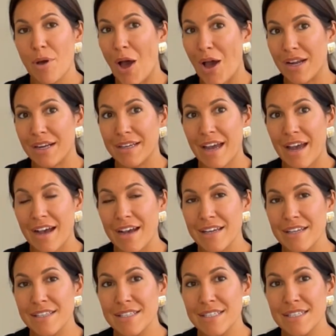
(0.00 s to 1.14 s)

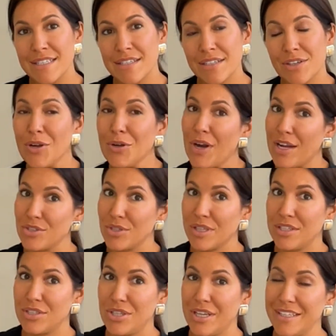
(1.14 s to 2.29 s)
podcast,
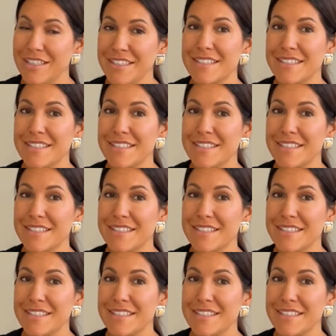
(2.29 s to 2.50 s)
congratulations.